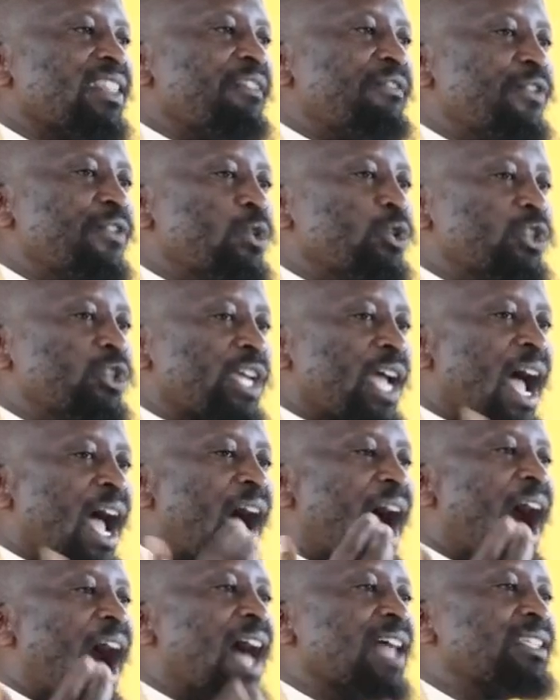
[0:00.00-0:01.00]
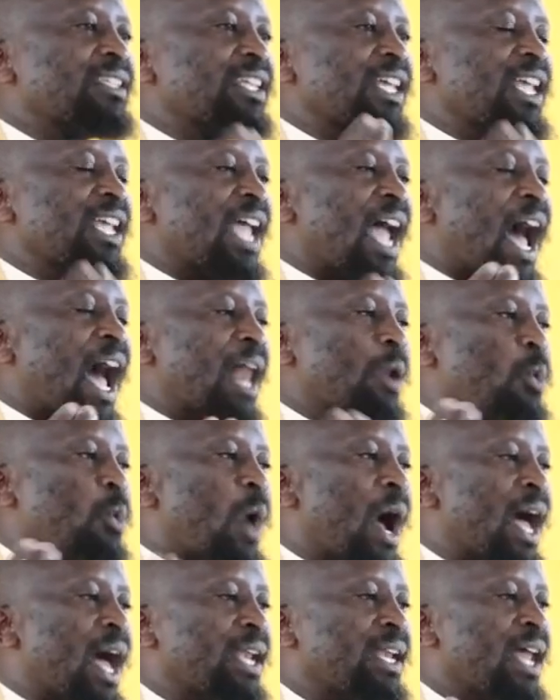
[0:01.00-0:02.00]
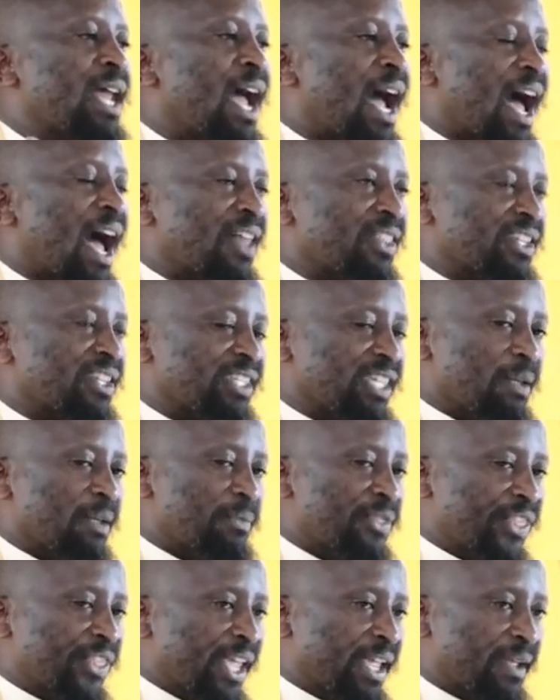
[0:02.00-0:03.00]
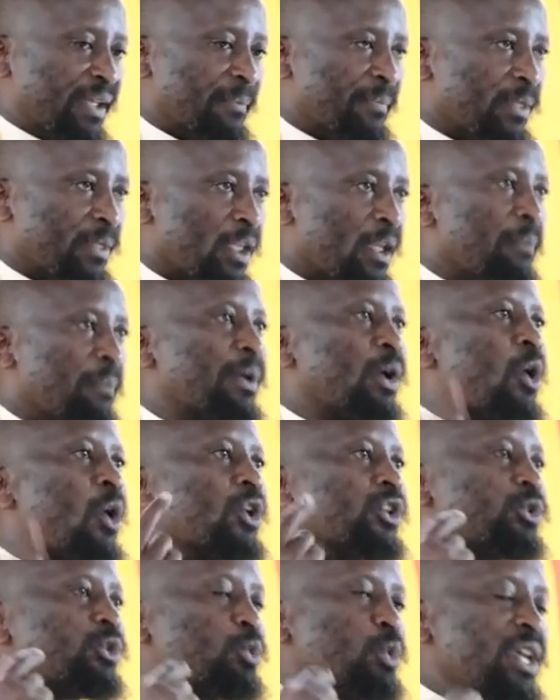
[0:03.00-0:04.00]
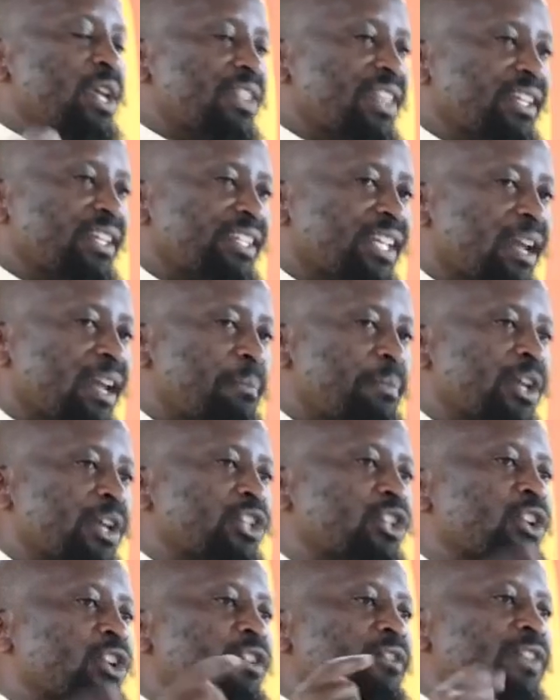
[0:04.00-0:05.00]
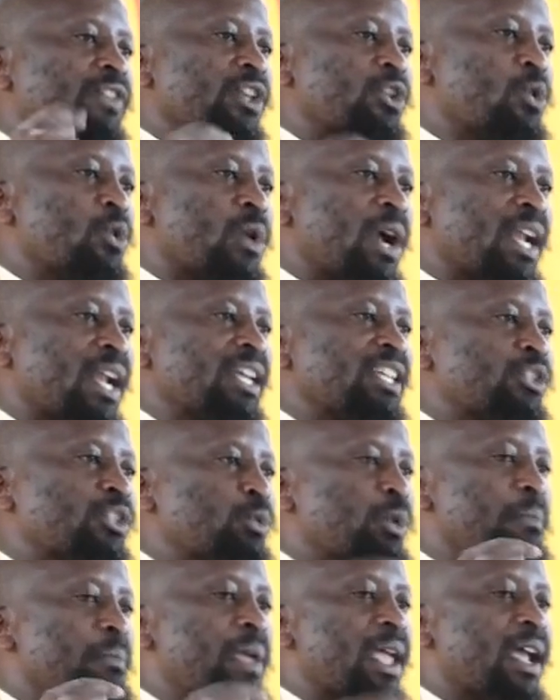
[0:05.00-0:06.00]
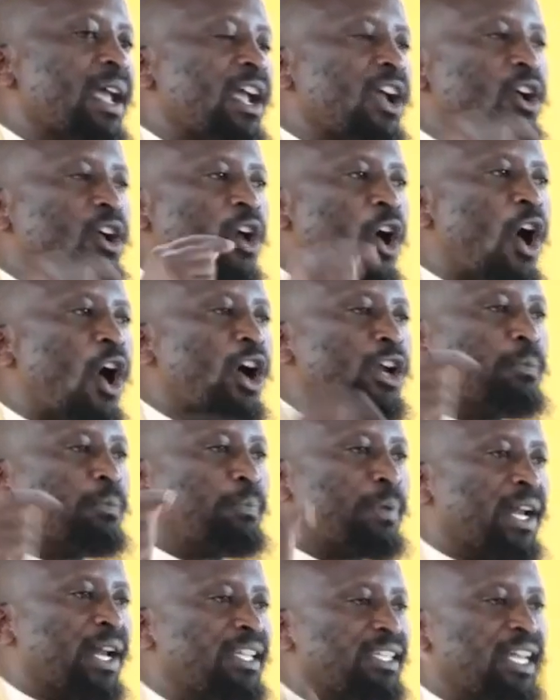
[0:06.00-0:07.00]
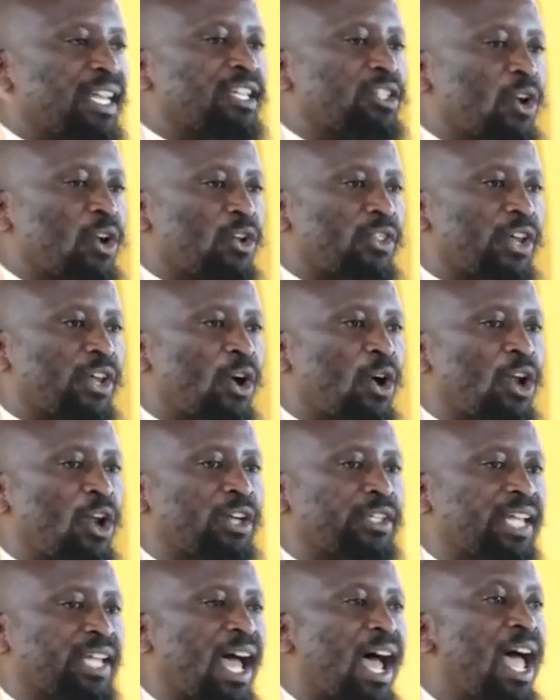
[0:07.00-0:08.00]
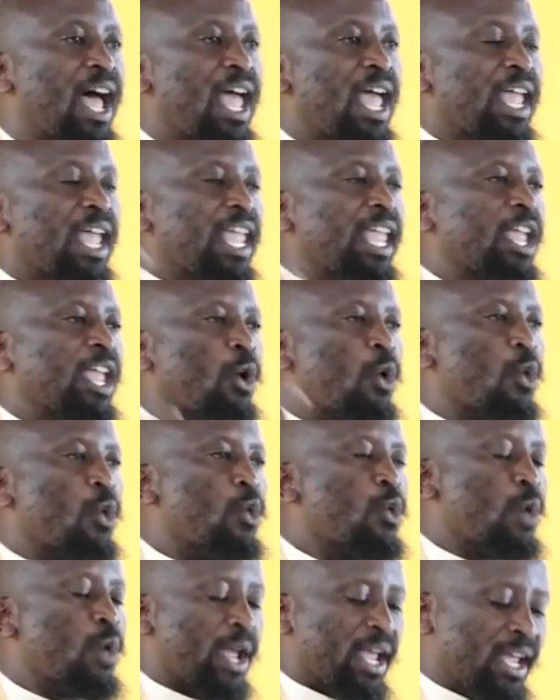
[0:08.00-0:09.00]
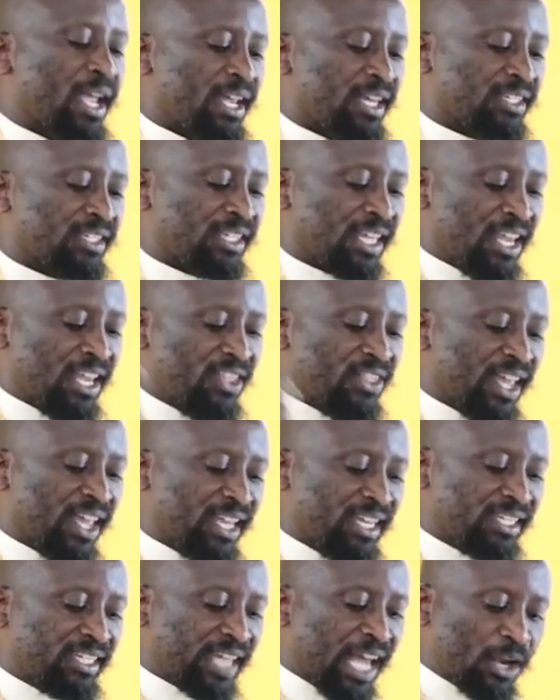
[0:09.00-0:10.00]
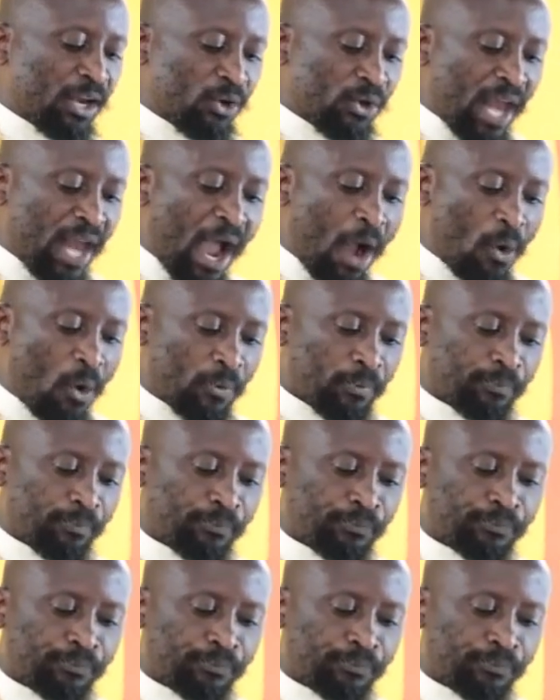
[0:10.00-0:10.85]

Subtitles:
and the future as they are one and the same thing. Because with the celebration of the Eucharist, we make God present on the altar, he who is in the eternal now.